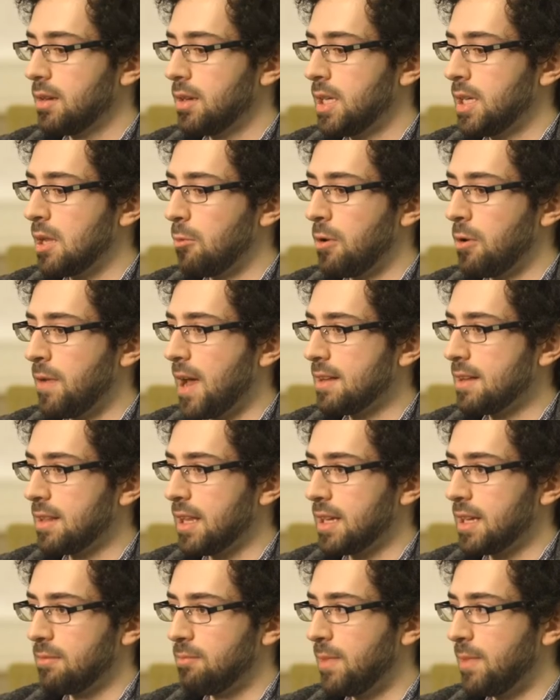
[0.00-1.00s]
you know, we've had
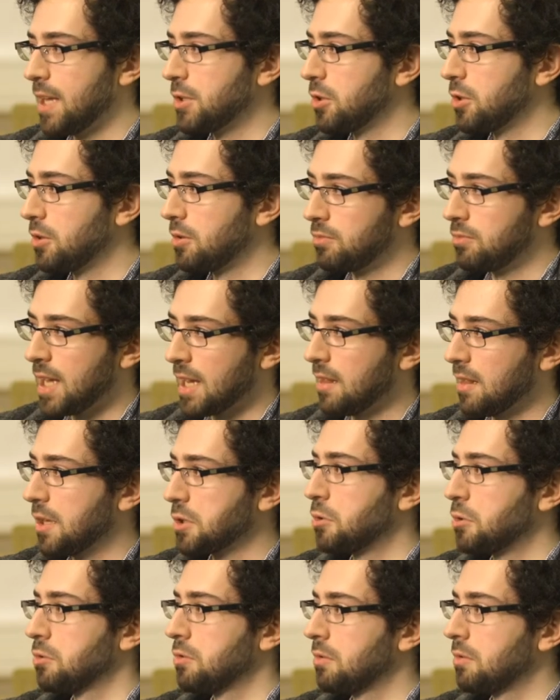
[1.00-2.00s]
like major
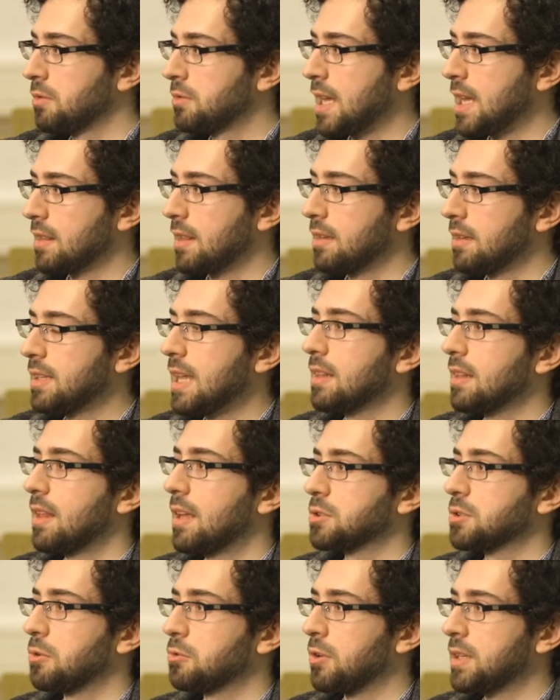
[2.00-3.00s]
technological te
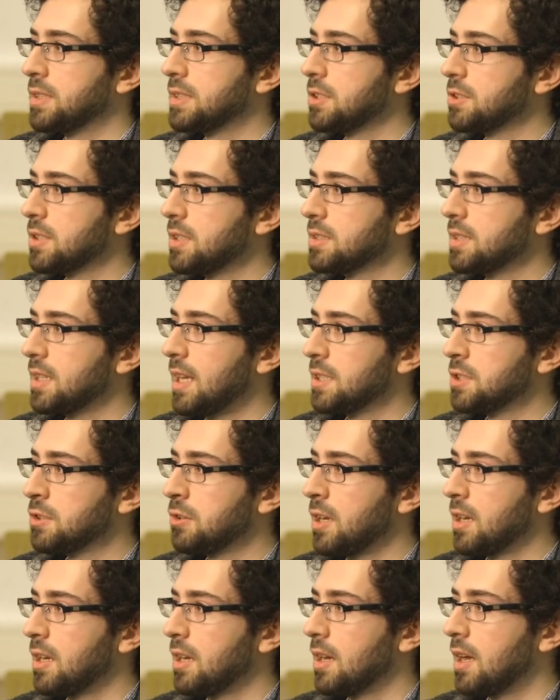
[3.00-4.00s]
technological transitions in
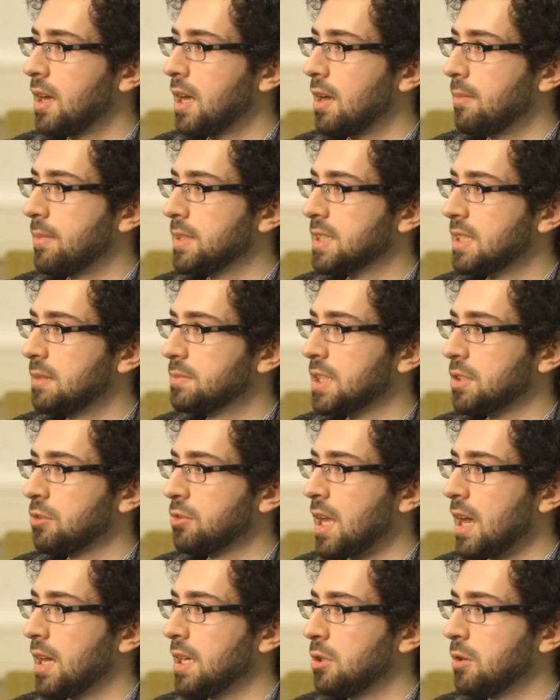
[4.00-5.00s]
history. Um, it seems like they're
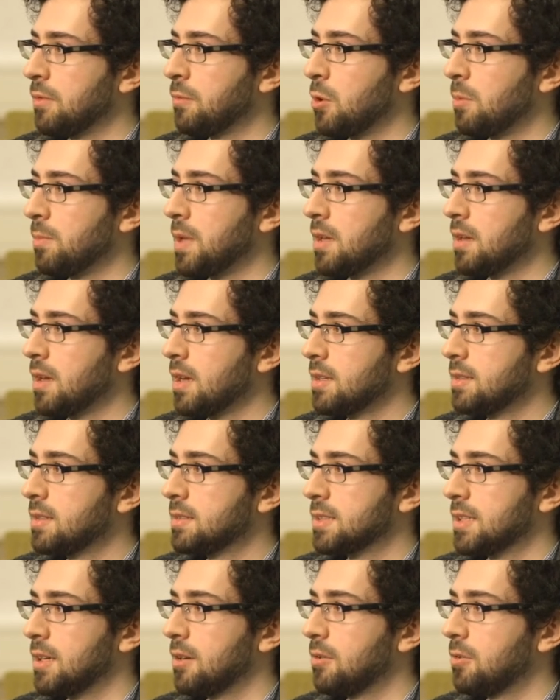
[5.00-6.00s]
not uniformly good.
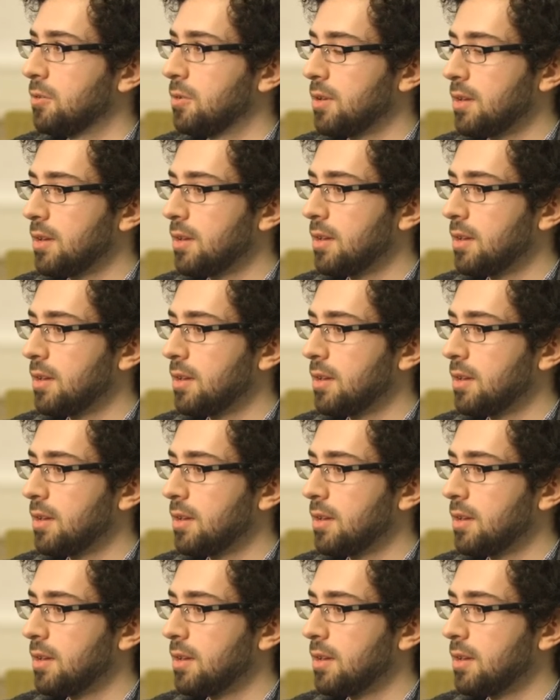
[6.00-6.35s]
So,